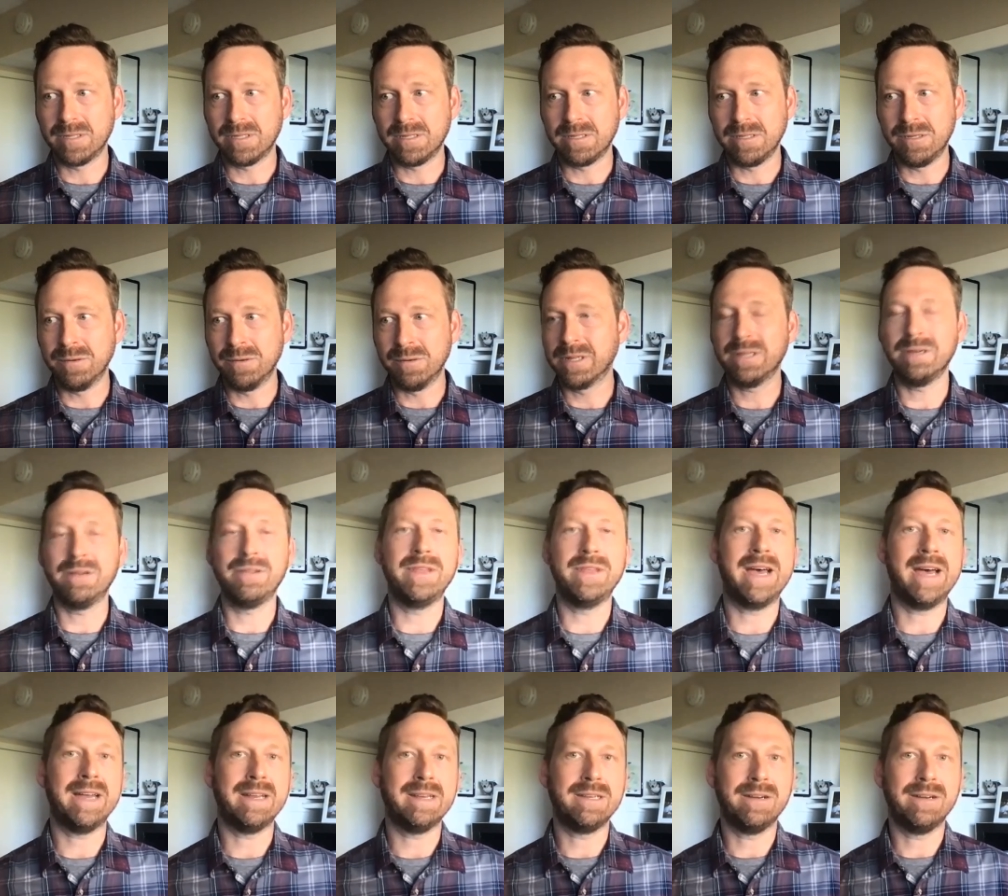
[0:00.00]
You include
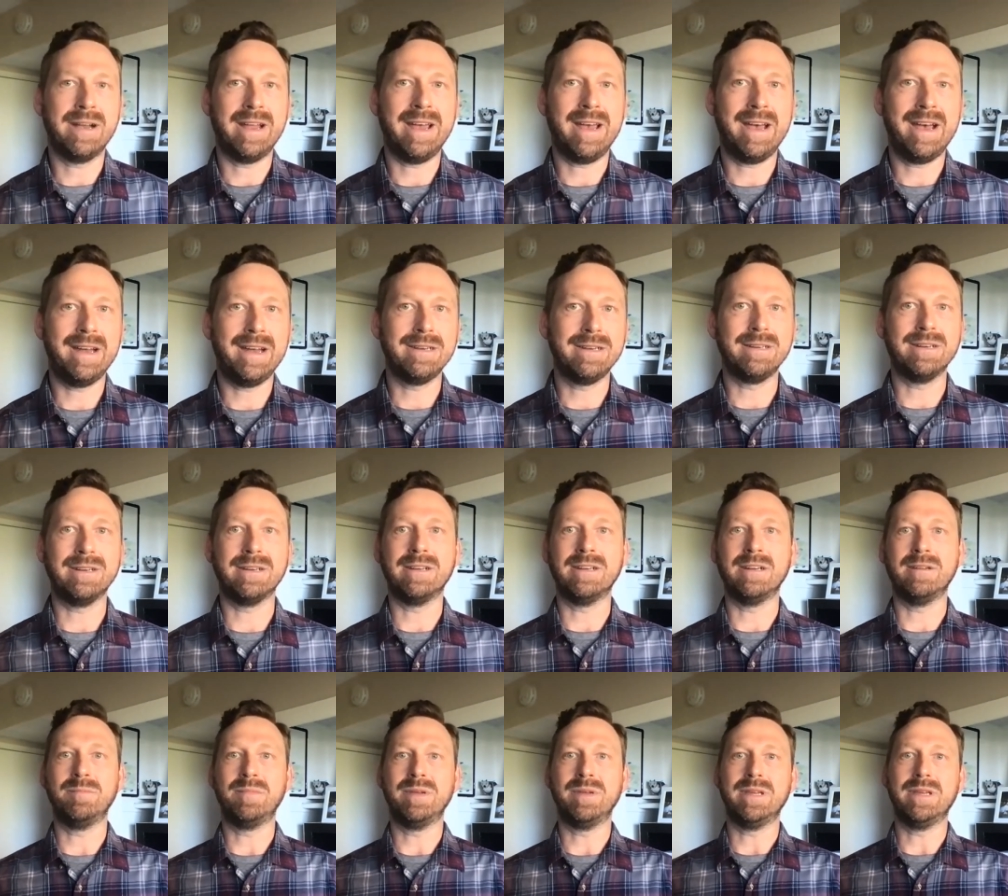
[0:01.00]
that in your ad and you're going
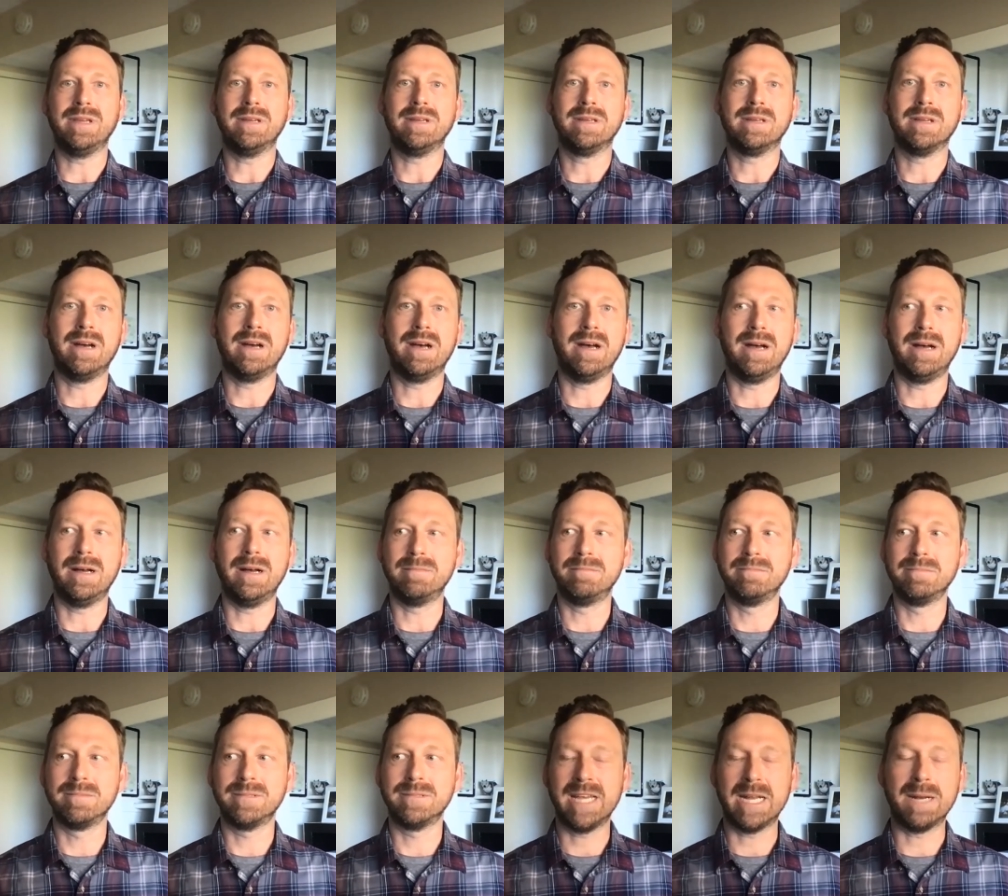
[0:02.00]
to be
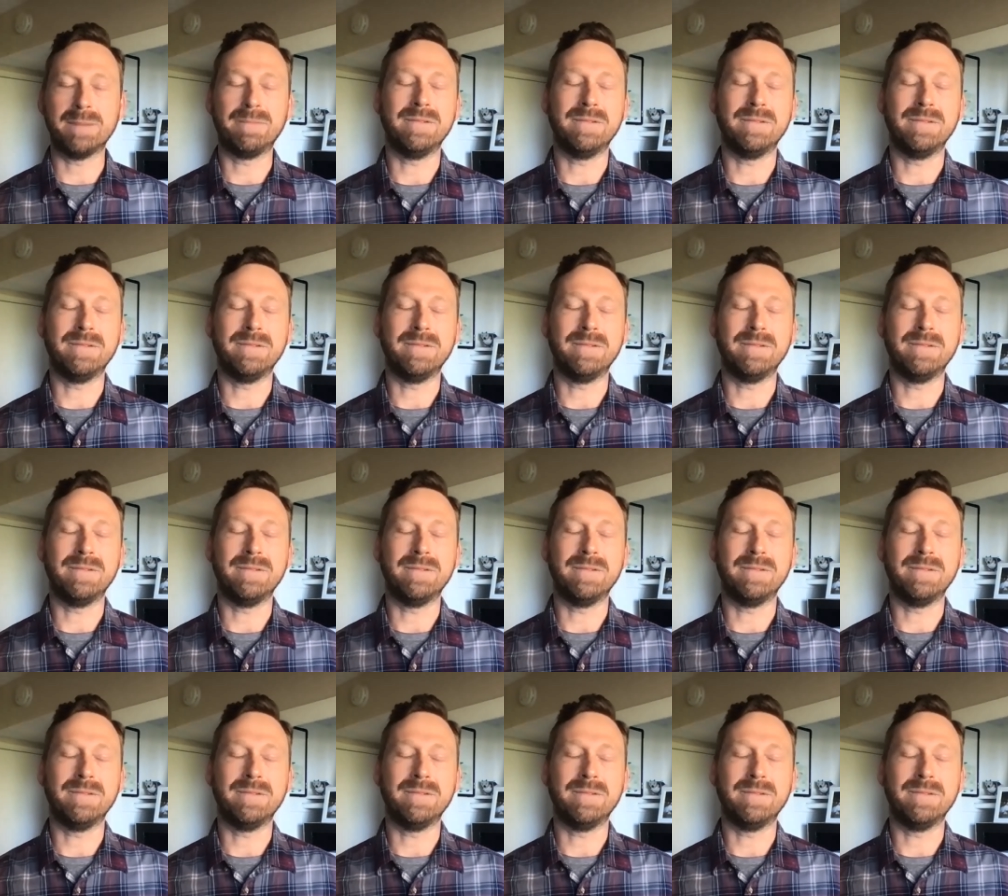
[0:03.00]
set up